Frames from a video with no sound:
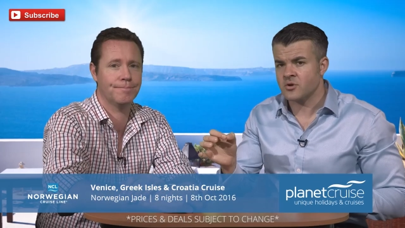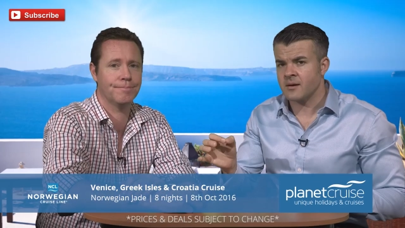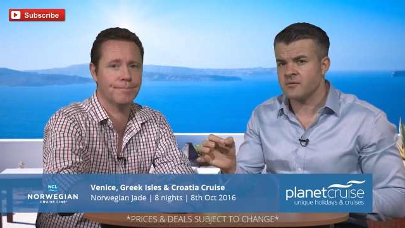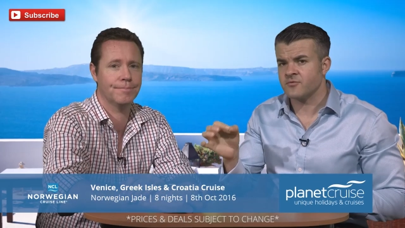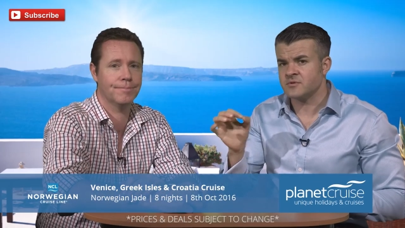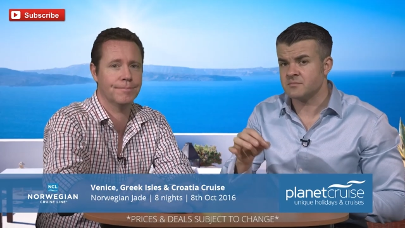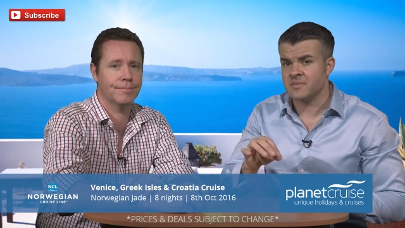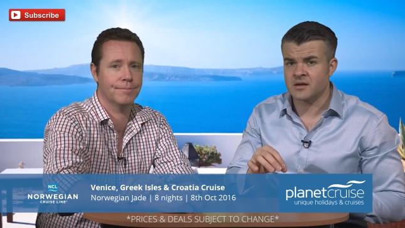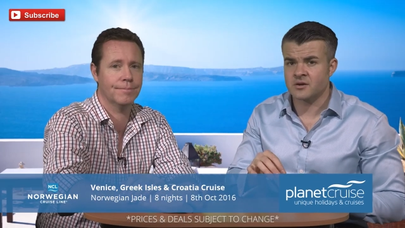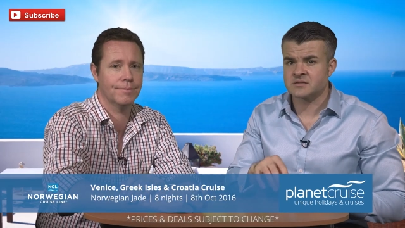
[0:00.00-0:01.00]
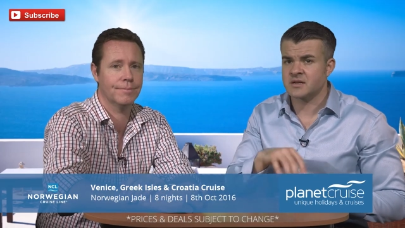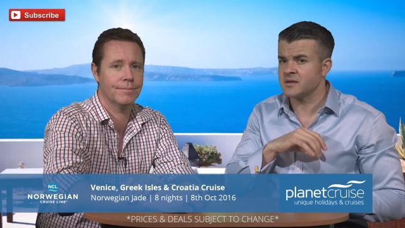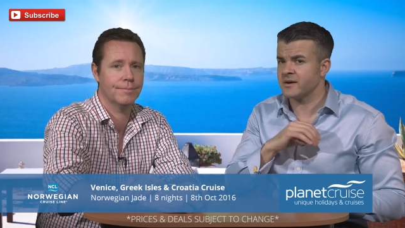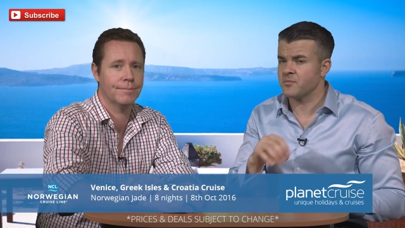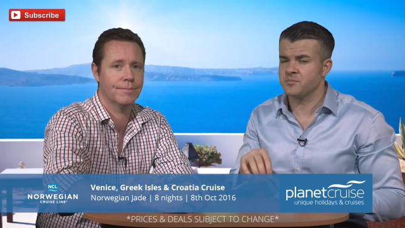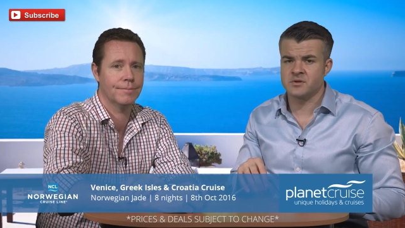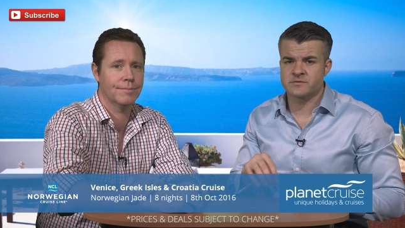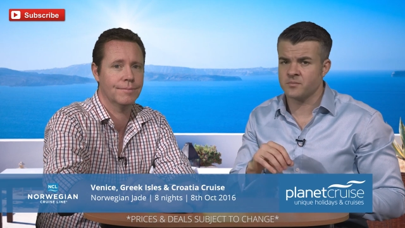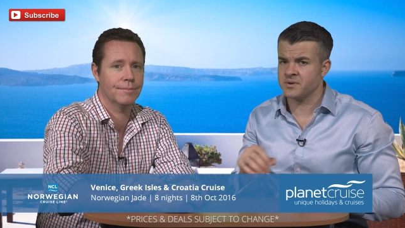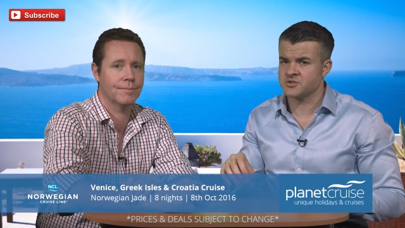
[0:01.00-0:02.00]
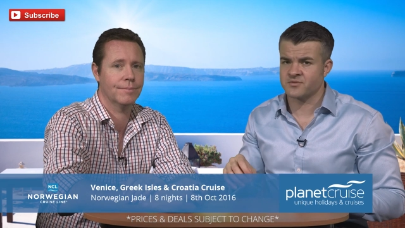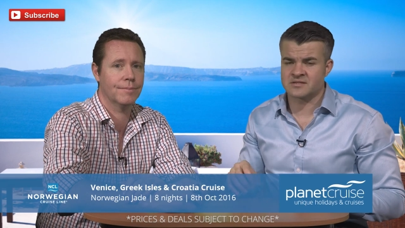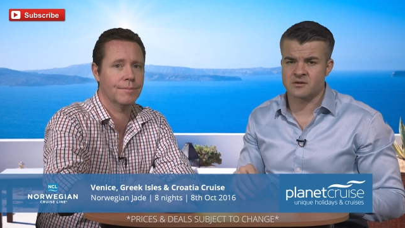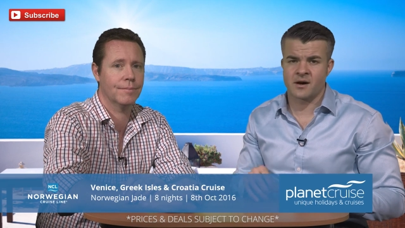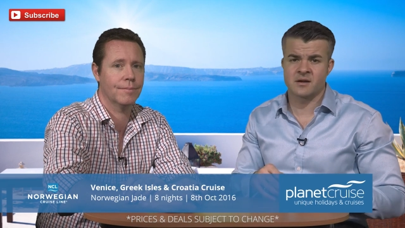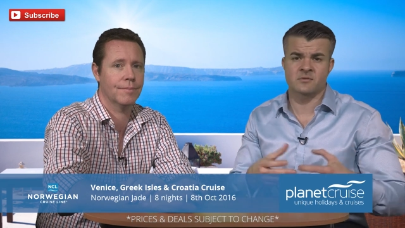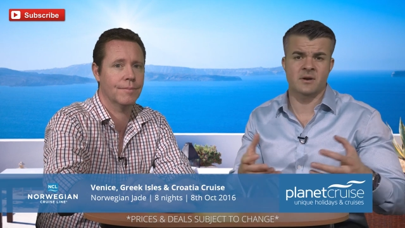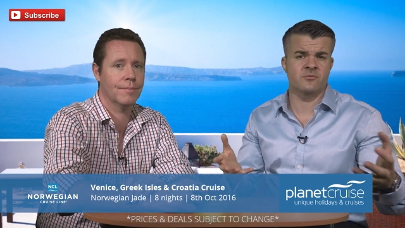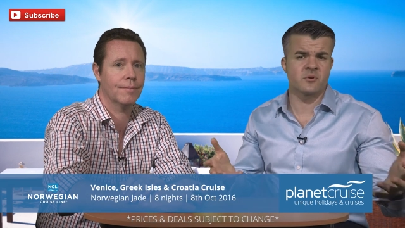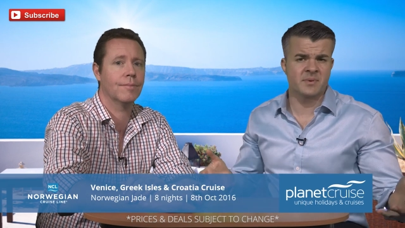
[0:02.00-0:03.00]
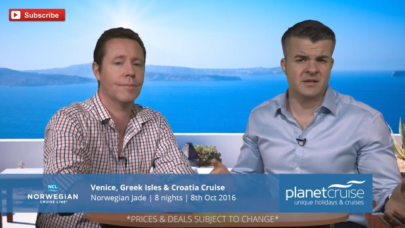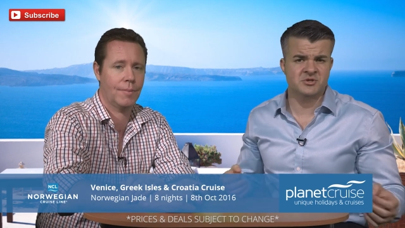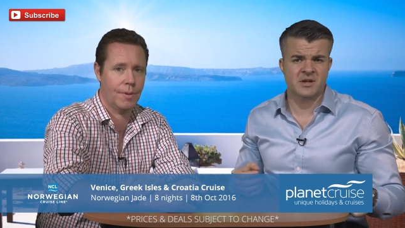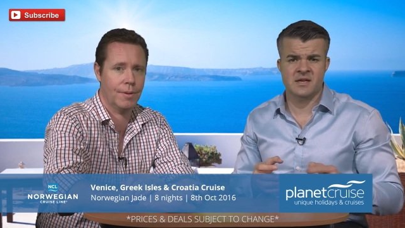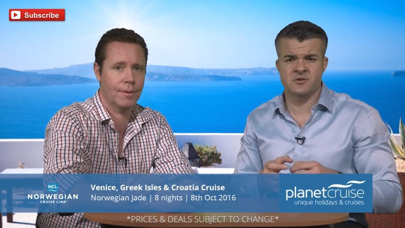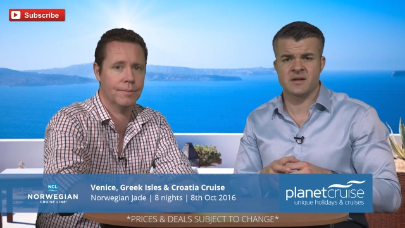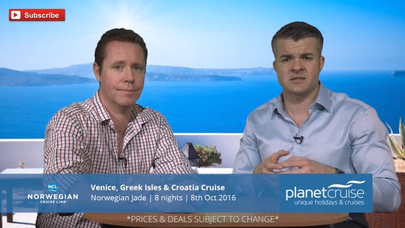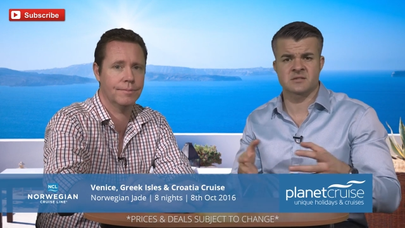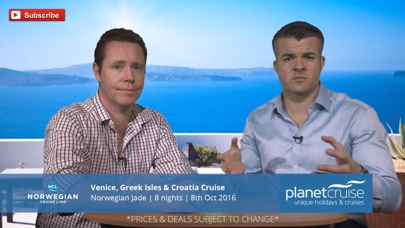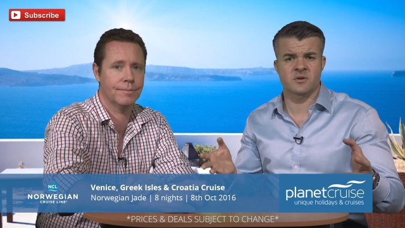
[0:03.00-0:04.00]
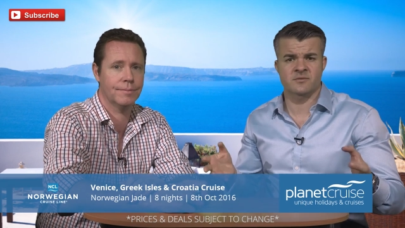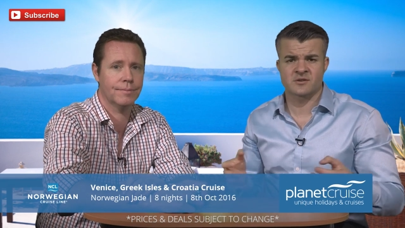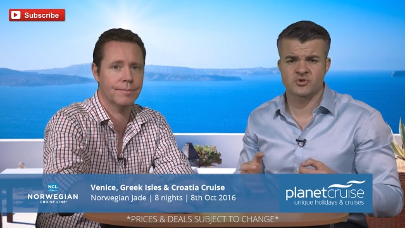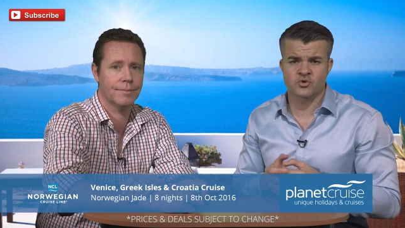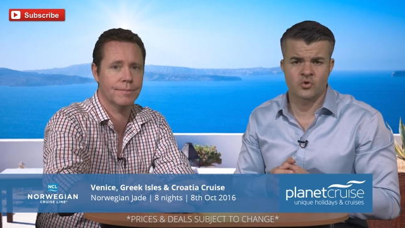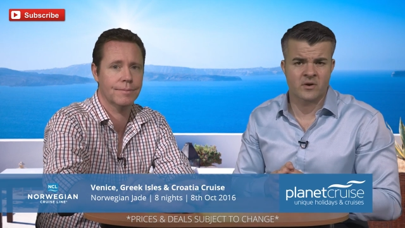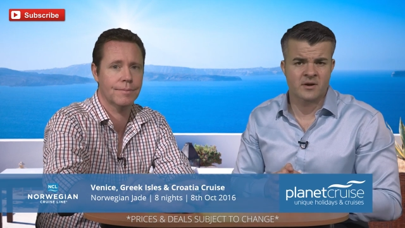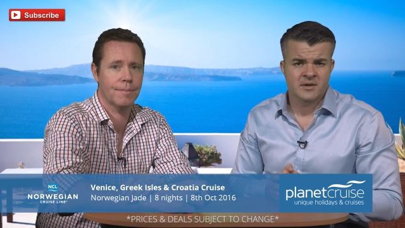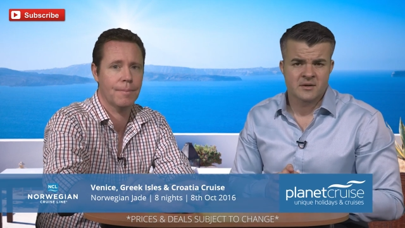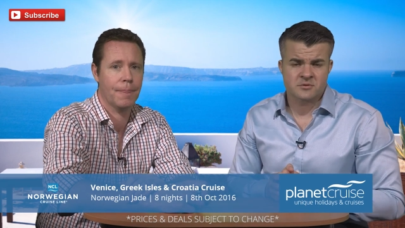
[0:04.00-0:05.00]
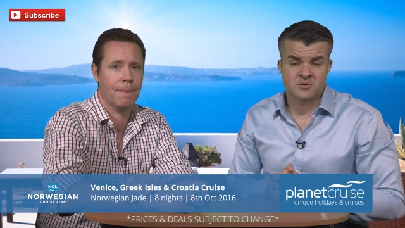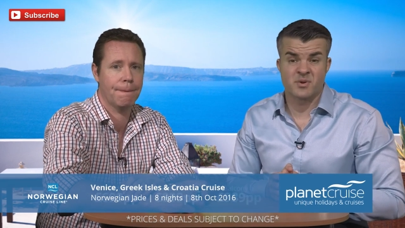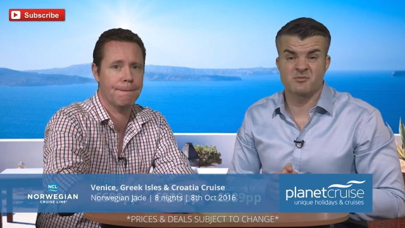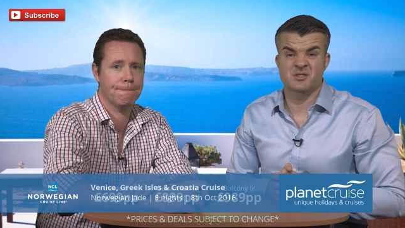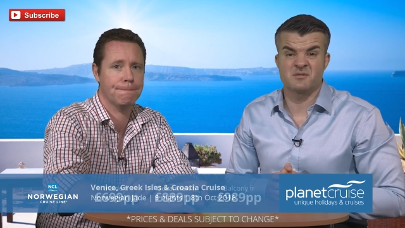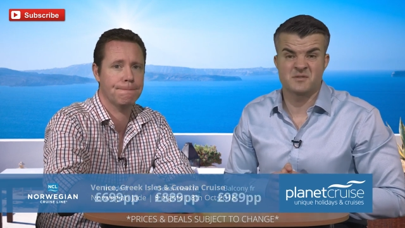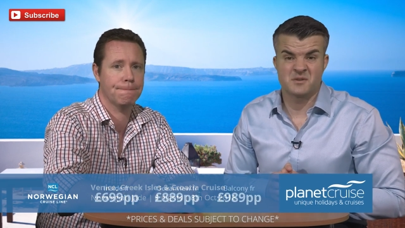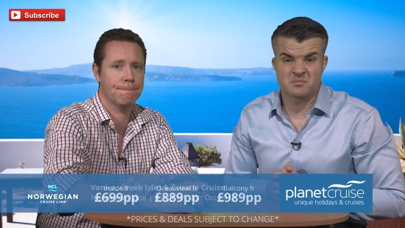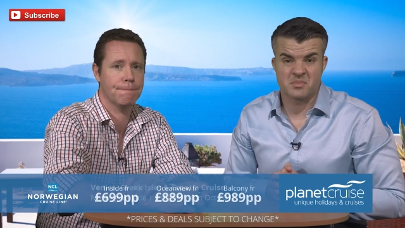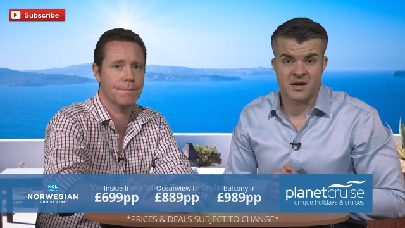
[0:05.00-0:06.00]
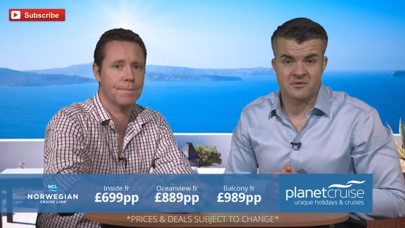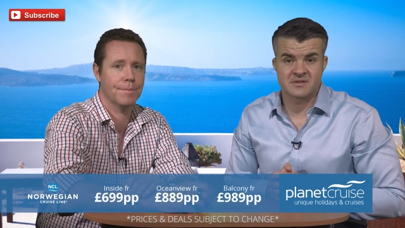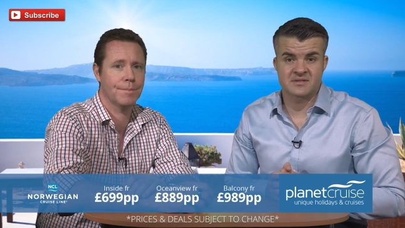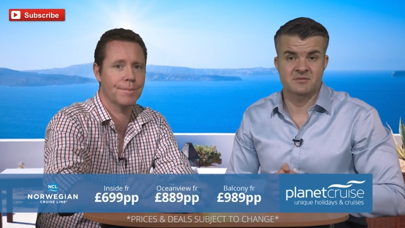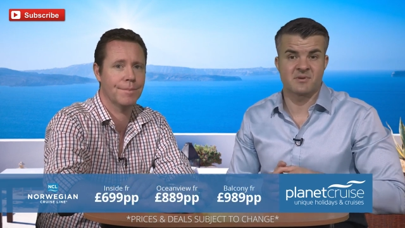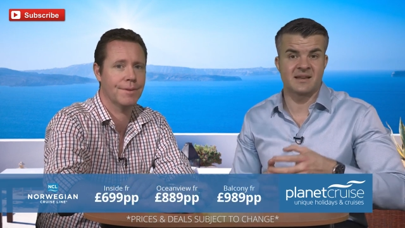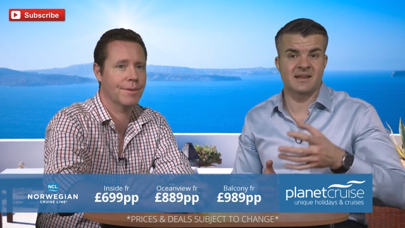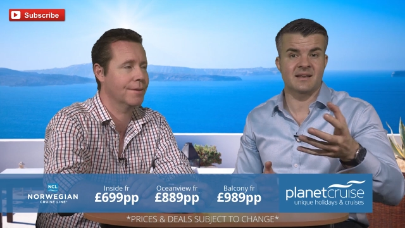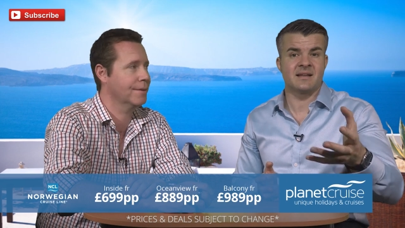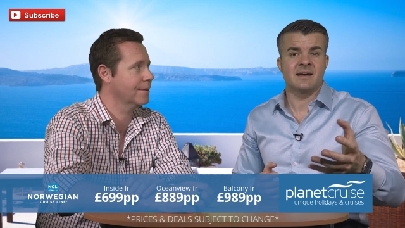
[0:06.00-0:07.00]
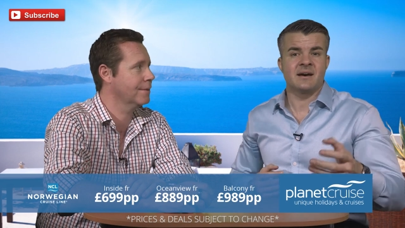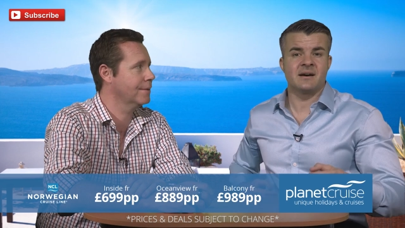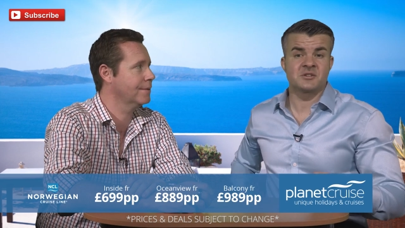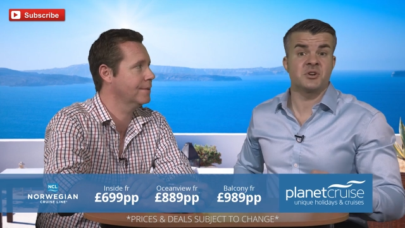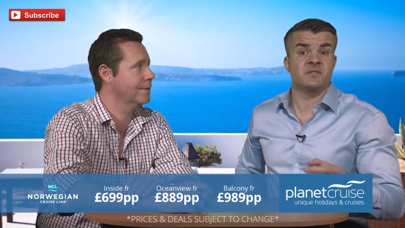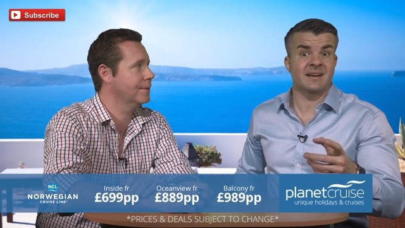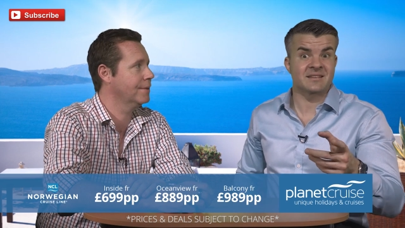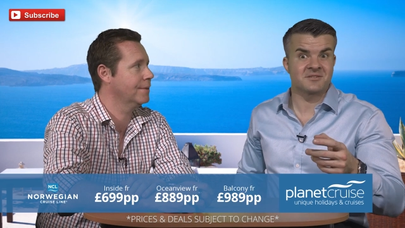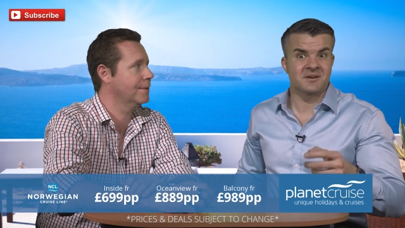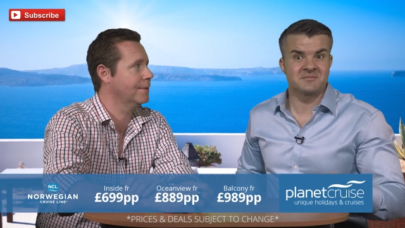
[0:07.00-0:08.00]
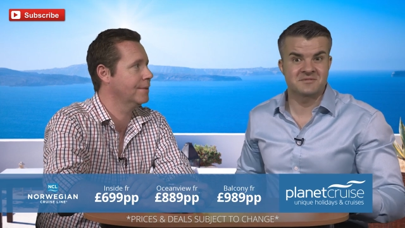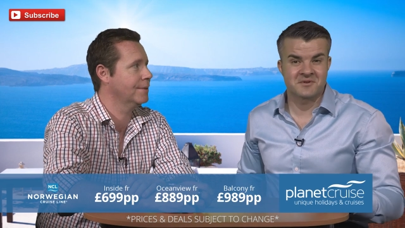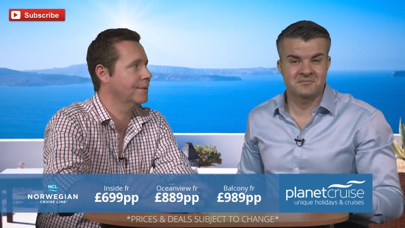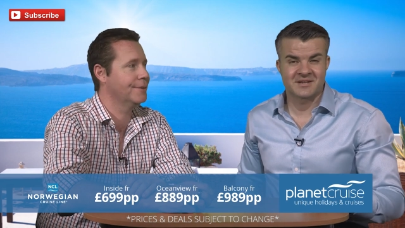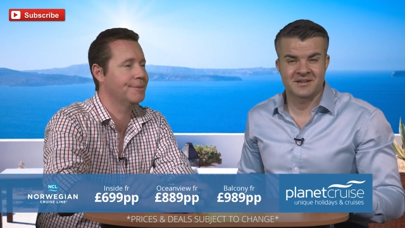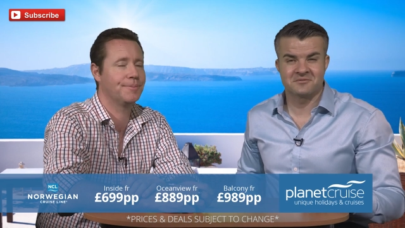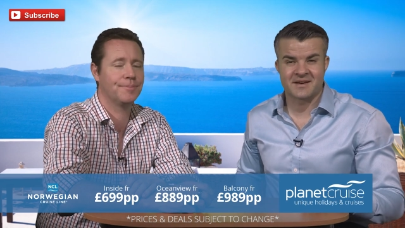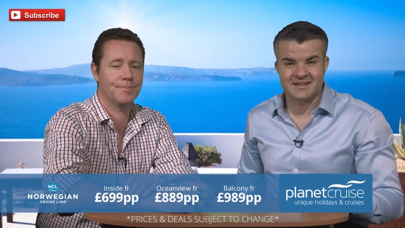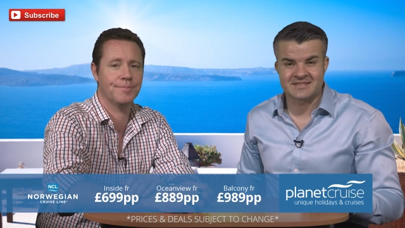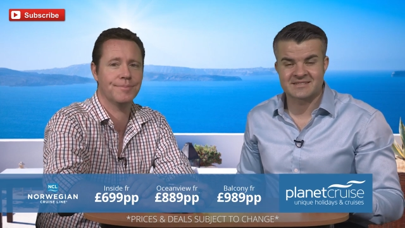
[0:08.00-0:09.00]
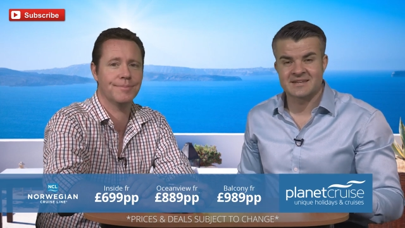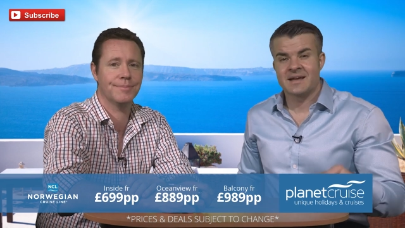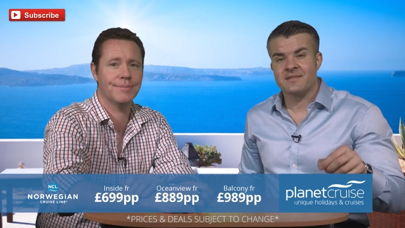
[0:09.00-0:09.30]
Speaker 1: you're going through to Mykonos, another beautiful picturesque island, great for a beach day, great just to wander around Chora, which was built to confuse pirates. It's where Little uh, Shirley Valentine was filmed in Little Venice.